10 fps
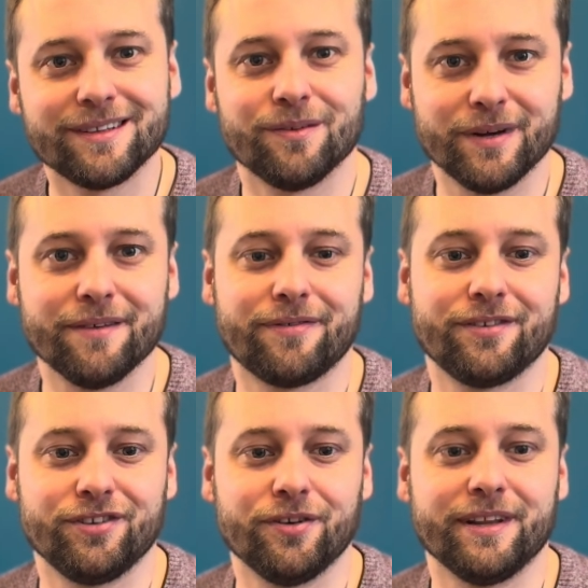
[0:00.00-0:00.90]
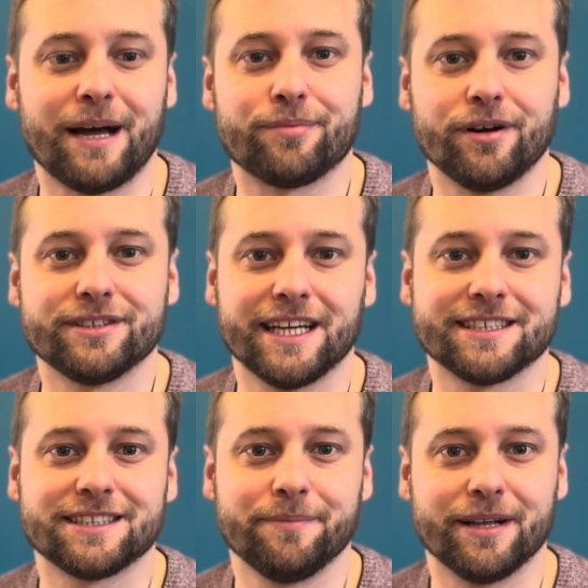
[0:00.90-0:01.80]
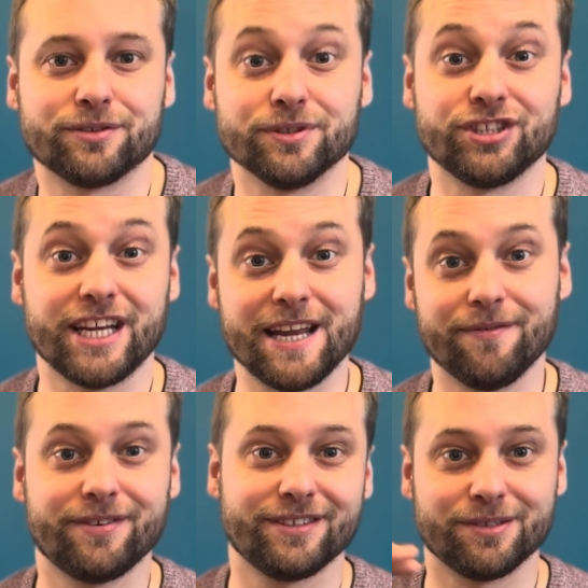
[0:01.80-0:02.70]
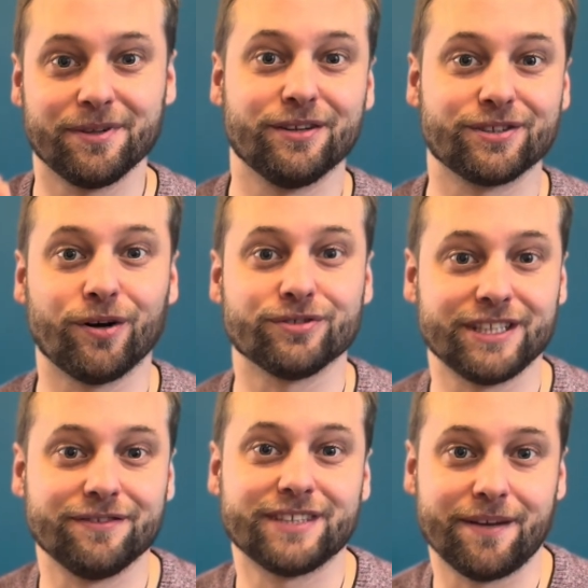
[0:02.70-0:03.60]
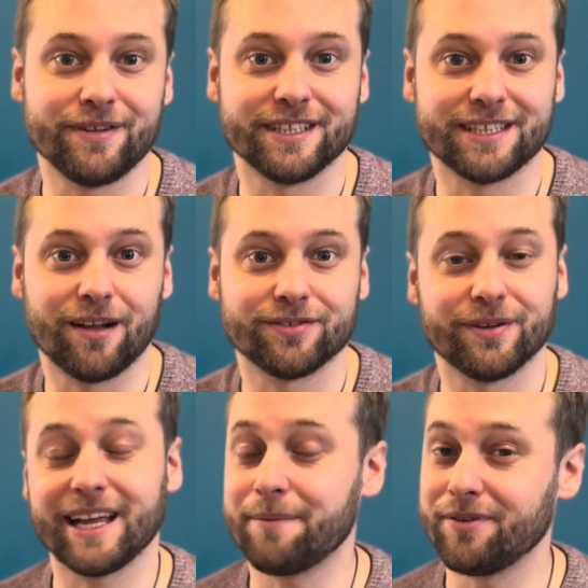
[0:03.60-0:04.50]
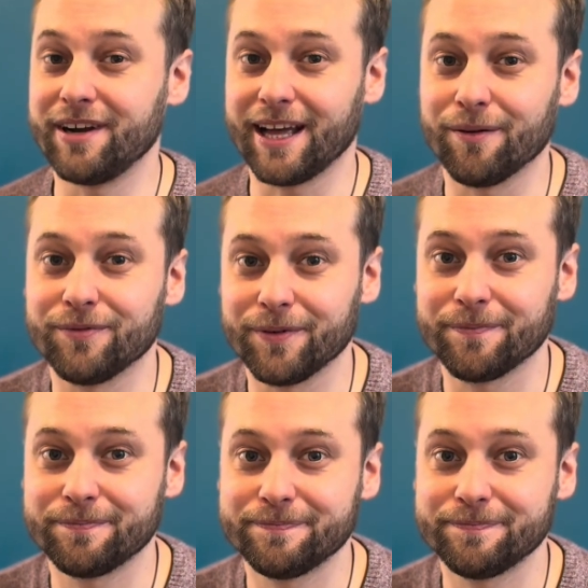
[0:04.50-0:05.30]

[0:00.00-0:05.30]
during that process and be able to achieve some of those goals that you've set for yourself. So it can be really helpful.